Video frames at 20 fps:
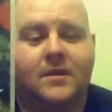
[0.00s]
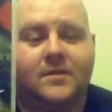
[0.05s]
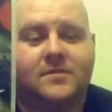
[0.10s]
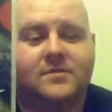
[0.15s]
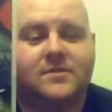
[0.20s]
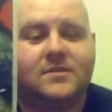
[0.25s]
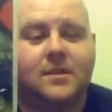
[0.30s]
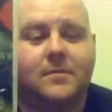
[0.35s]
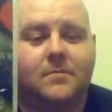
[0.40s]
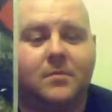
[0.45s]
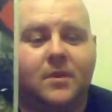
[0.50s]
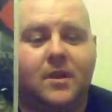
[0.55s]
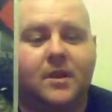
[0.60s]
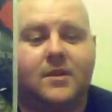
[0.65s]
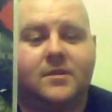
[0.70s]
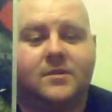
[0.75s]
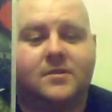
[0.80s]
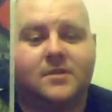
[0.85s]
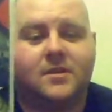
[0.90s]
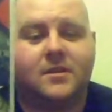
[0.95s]
as
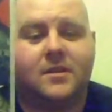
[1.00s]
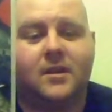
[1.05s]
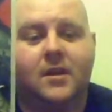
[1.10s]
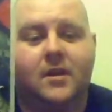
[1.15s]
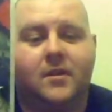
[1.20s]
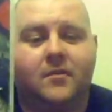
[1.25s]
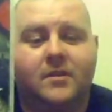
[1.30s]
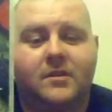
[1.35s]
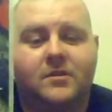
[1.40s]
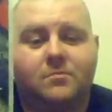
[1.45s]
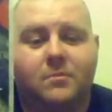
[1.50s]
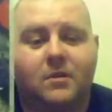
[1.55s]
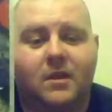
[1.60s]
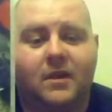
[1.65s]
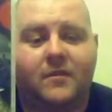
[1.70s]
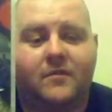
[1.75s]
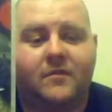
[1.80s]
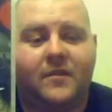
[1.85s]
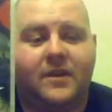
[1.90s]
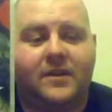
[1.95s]
similar to the early
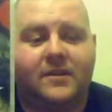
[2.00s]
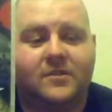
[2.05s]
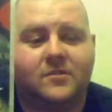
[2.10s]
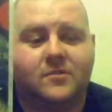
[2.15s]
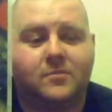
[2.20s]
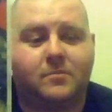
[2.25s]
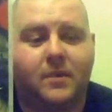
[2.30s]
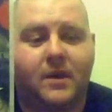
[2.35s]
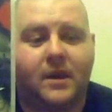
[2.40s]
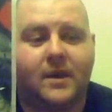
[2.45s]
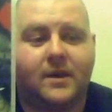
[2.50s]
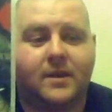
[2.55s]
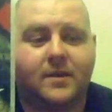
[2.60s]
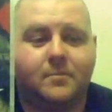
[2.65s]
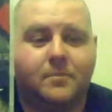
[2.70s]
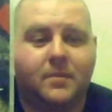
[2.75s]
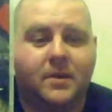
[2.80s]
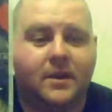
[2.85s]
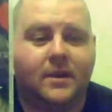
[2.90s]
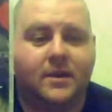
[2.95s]
splatterfests by
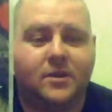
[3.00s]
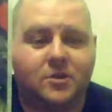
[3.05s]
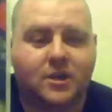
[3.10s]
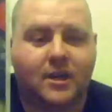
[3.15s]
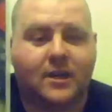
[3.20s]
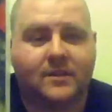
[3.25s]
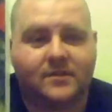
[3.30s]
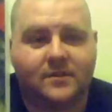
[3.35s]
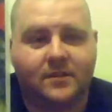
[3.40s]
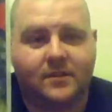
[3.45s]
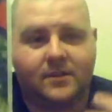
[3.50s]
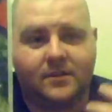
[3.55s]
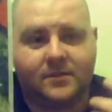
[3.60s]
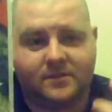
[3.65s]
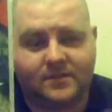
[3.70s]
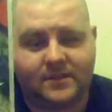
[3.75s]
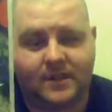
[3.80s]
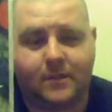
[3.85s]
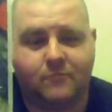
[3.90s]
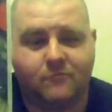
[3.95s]
Peter Jackson
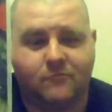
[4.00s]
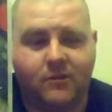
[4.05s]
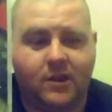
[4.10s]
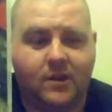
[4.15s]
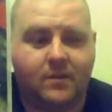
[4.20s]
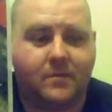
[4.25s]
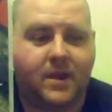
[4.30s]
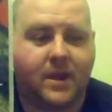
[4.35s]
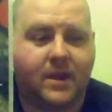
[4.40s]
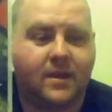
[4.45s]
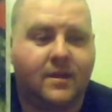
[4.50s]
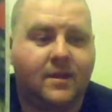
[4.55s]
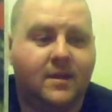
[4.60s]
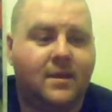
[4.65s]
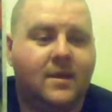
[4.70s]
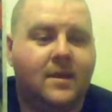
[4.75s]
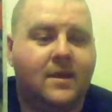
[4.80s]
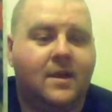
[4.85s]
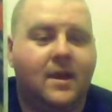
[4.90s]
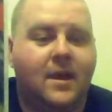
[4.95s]
and Sam Raimi,
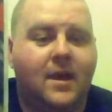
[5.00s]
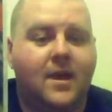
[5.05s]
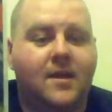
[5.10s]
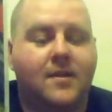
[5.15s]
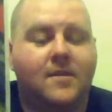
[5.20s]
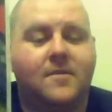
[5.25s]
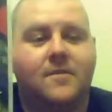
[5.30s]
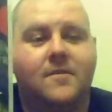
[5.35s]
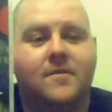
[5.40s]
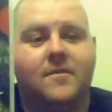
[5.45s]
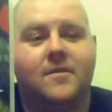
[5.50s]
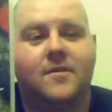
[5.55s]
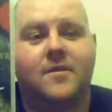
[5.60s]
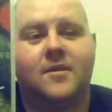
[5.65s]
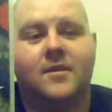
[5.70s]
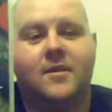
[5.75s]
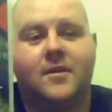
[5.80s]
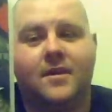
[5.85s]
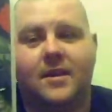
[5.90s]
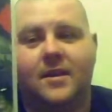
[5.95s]
and
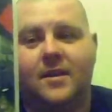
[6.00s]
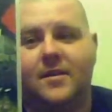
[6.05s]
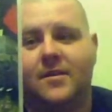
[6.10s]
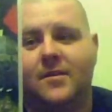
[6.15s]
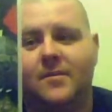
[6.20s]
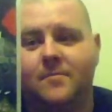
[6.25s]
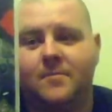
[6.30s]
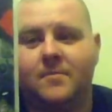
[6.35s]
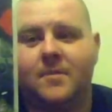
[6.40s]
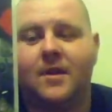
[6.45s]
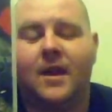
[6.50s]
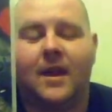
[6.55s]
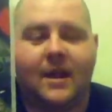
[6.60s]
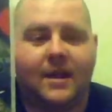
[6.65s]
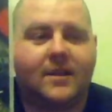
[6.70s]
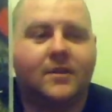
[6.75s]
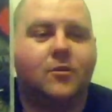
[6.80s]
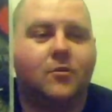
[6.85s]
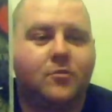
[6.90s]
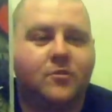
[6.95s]

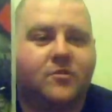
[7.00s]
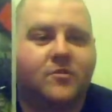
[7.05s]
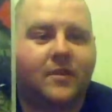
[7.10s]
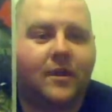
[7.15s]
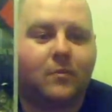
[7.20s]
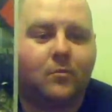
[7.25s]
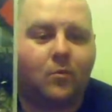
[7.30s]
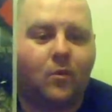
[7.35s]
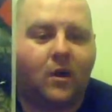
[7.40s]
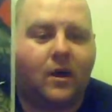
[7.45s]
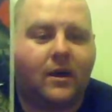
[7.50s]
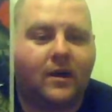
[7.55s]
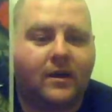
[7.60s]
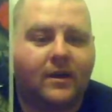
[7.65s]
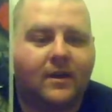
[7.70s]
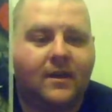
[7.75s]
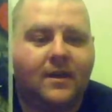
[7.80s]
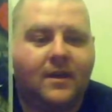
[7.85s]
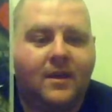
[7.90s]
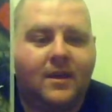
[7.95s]
I can understand
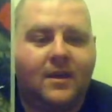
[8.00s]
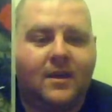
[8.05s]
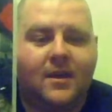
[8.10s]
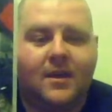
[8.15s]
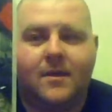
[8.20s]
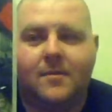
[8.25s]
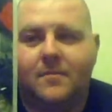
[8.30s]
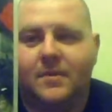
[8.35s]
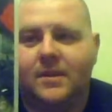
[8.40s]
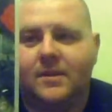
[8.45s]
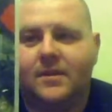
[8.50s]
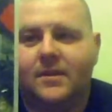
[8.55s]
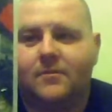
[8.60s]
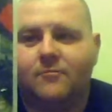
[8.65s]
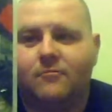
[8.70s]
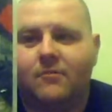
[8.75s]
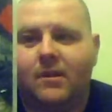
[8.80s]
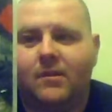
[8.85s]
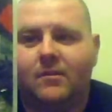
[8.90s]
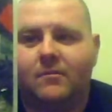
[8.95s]
why. It
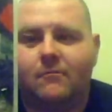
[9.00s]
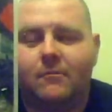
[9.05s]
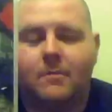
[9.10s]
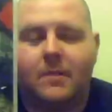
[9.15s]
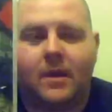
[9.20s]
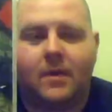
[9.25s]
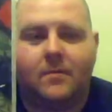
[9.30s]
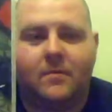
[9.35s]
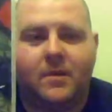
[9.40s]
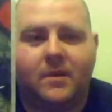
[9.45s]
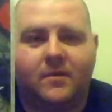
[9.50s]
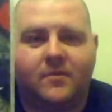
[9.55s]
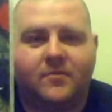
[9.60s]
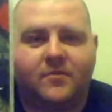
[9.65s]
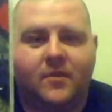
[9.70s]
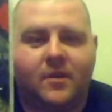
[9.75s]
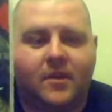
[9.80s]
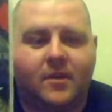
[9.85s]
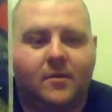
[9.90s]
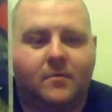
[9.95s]
did really remind me
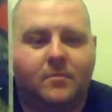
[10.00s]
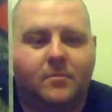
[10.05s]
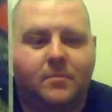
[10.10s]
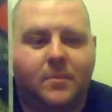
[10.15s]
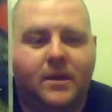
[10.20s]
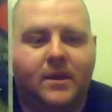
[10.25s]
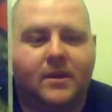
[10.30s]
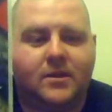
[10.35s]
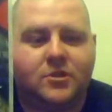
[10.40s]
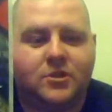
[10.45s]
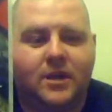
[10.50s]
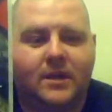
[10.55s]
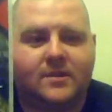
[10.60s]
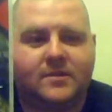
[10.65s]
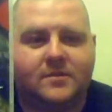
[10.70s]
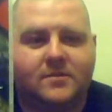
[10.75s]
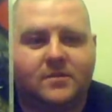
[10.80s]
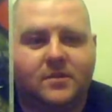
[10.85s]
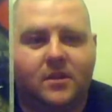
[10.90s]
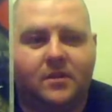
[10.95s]
of Peter
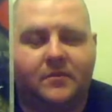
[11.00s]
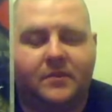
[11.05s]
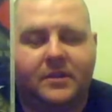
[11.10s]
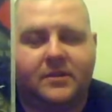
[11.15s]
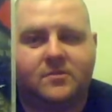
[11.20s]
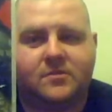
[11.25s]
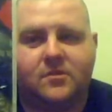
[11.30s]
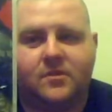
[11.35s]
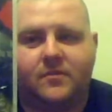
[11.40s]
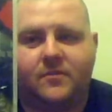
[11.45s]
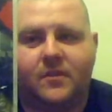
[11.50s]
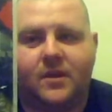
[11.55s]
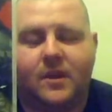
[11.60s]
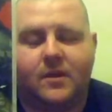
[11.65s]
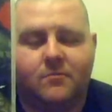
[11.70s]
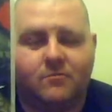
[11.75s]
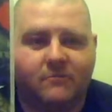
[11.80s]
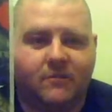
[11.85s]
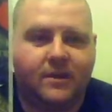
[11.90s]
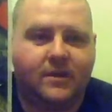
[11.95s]
Jackson's earlier stuff
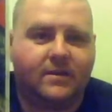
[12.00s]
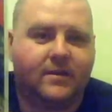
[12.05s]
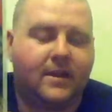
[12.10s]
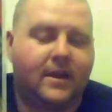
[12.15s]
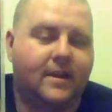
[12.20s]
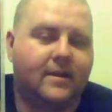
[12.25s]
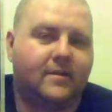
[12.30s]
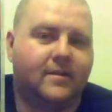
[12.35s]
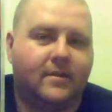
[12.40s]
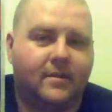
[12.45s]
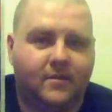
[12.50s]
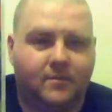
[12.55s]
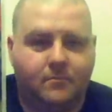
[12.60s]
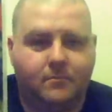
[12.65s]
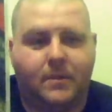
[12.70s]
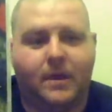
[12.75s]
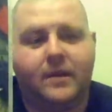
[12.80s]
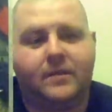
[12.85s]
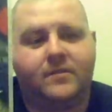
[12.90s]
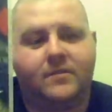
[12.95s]
like Brain Dead
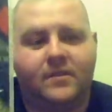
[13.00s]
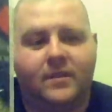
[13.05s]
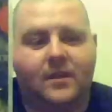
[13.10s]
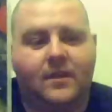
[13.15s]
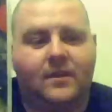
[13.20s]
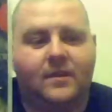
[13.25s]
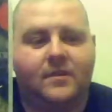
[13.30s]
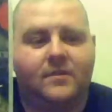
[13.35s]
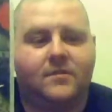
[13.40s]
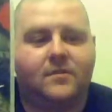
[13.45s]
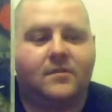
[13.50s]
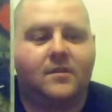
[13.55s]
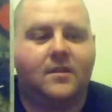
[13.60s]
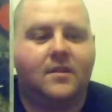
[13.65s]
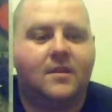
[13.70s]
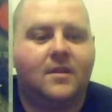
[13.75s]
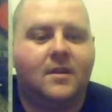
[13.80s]
and Bad Taste.